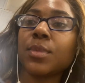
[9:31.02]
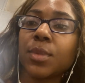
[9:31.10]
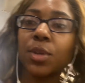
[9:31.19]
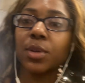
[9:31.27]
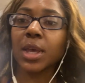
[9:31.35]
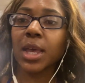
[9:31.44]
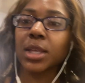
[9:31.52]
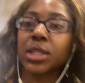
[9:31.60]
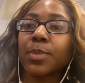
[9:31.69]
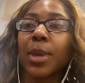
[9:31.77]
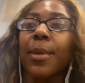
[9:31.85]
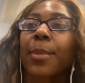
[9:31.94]
You guys,
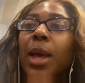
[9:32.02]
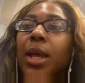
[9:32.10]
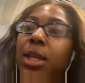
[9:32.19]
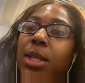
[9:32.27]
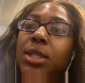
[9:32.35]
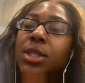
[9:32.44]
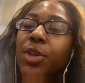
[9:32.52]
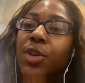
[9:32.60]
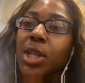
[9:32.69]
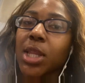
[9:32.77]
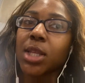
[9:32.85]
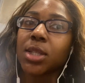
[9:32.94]
my body is
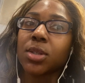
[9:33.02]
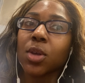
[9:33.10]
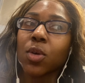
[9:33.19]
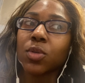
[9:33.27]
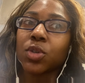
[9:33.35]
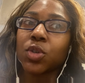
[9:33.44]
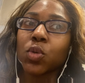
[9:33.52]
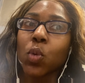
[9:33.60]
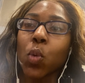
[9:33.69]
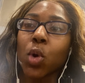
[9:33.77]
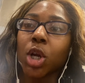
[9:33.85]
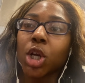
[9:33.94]
literally so
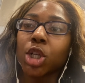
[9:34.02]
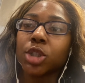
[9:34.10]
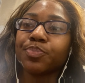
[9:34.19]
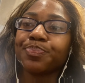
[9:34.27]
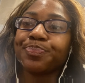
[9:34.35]
sore,